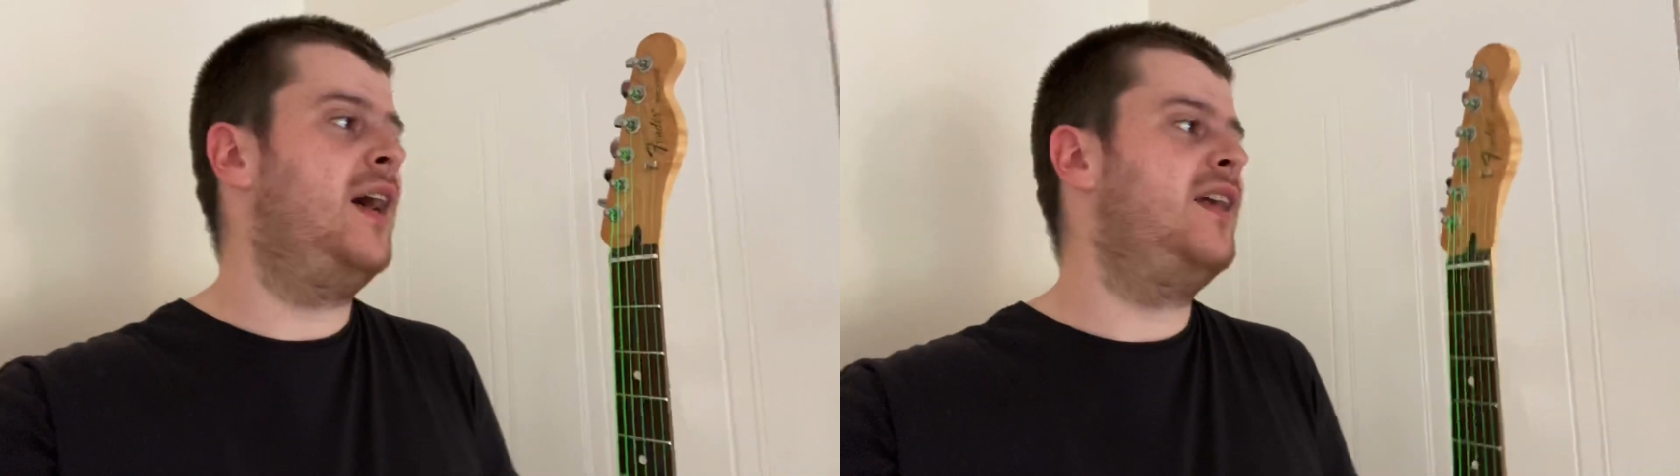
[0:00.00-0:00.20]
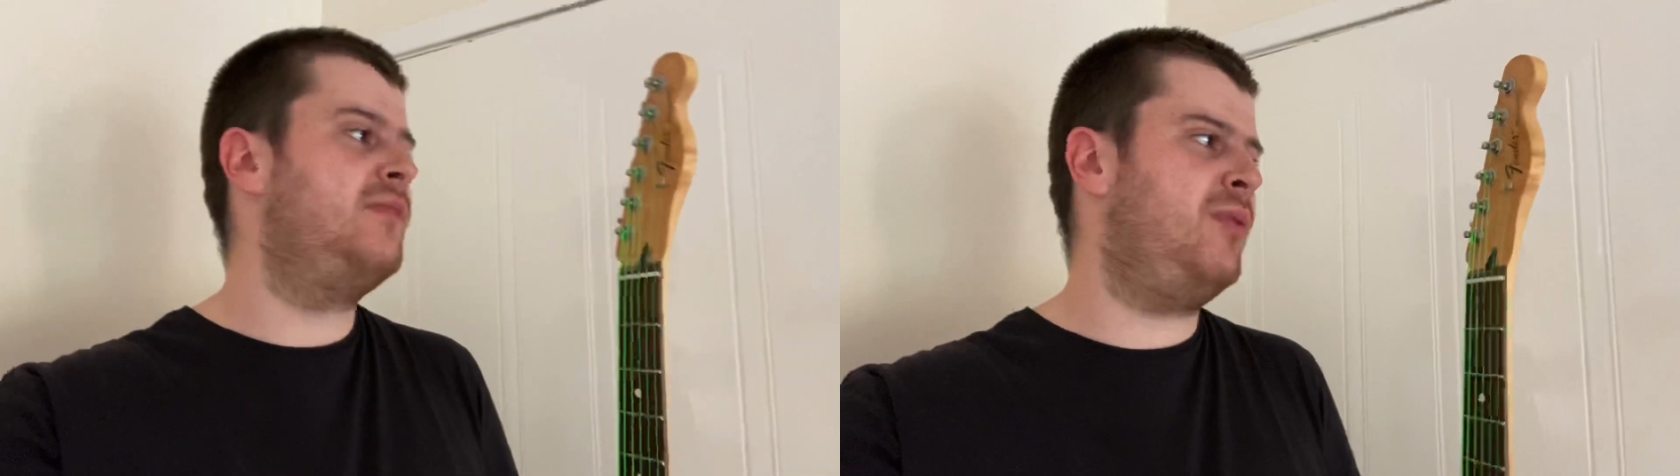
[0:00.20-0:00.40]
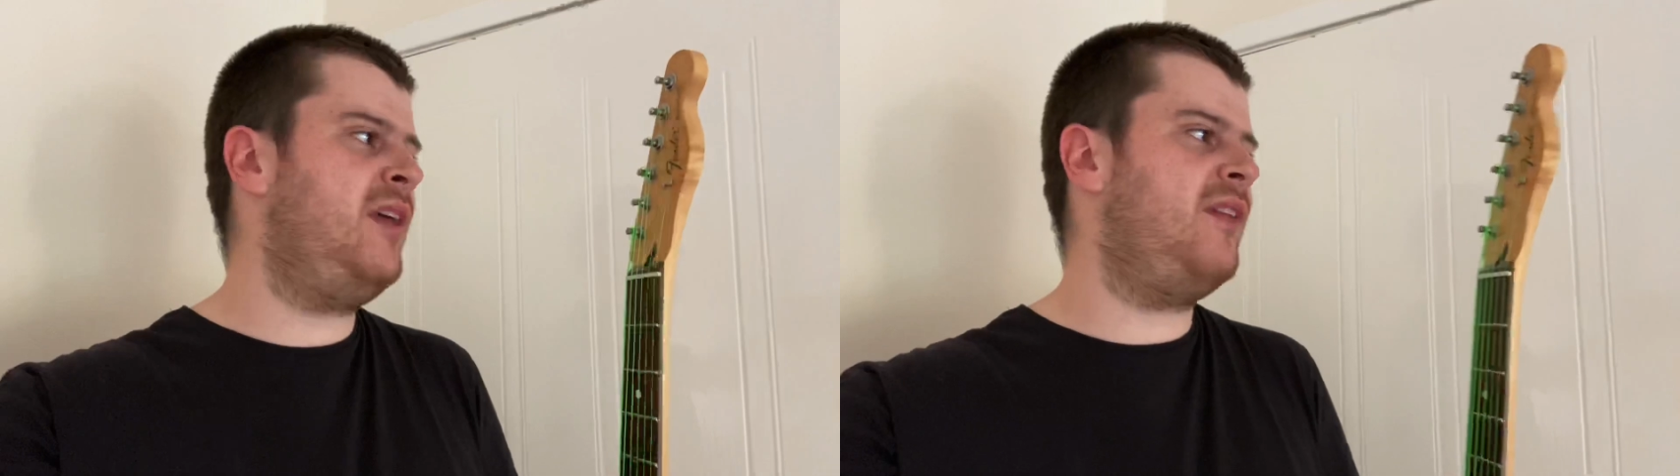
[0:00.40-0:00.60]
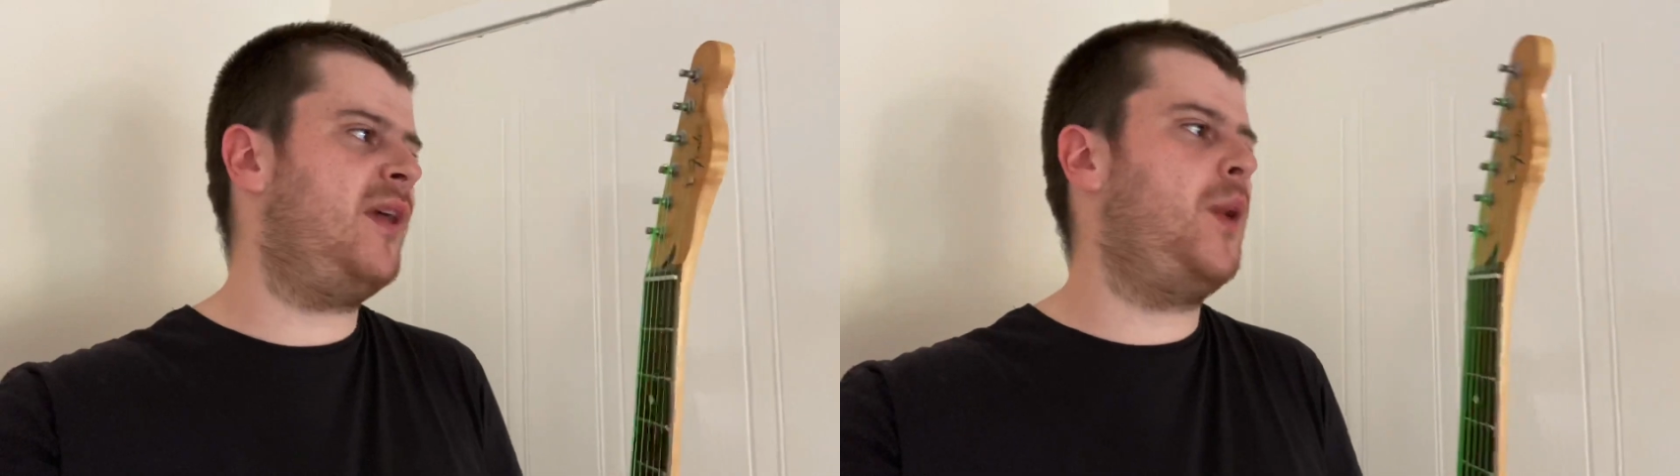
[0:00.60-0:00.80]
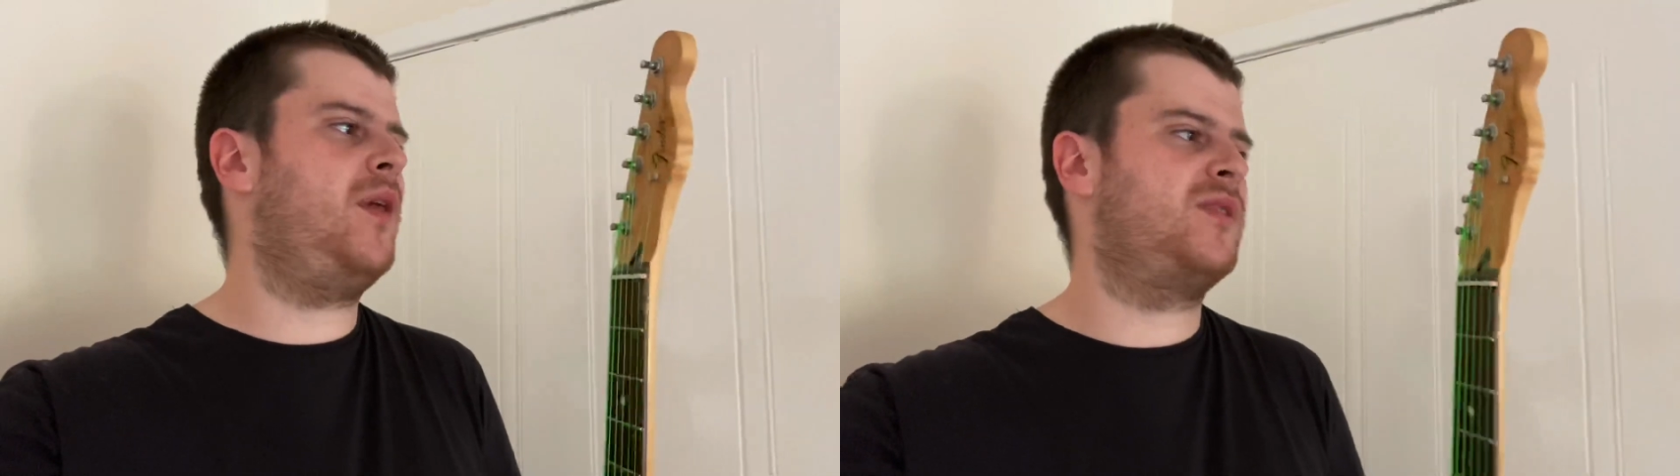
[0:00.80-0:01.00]
They play
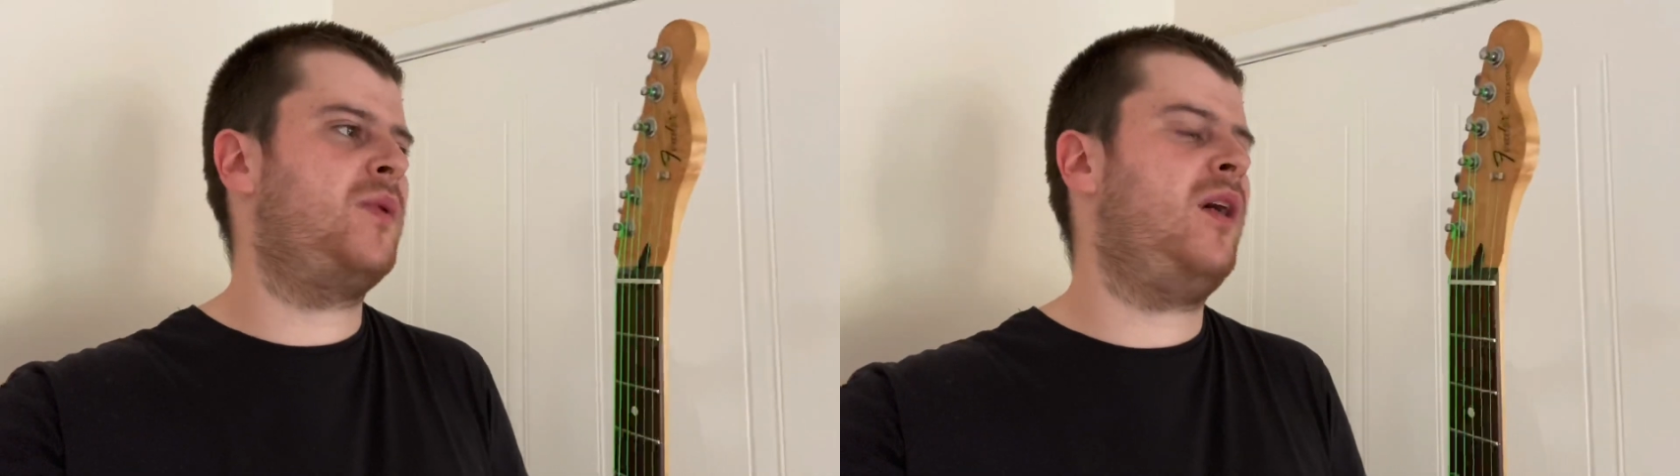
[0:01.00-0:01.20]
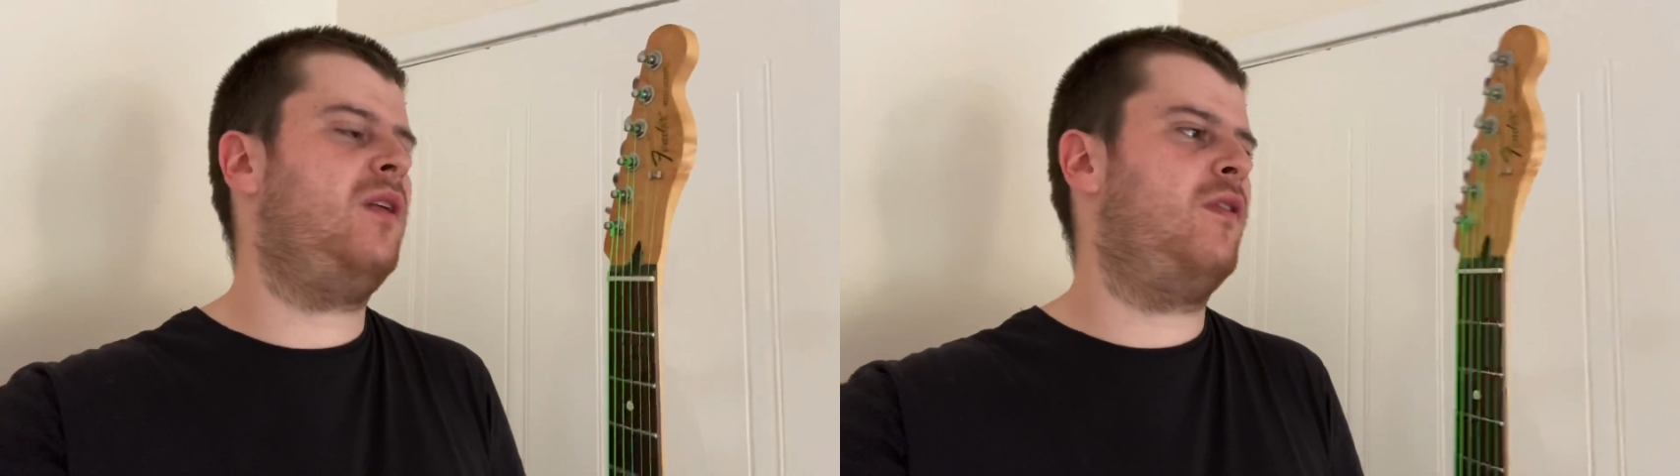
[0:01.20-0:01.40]
very well as well.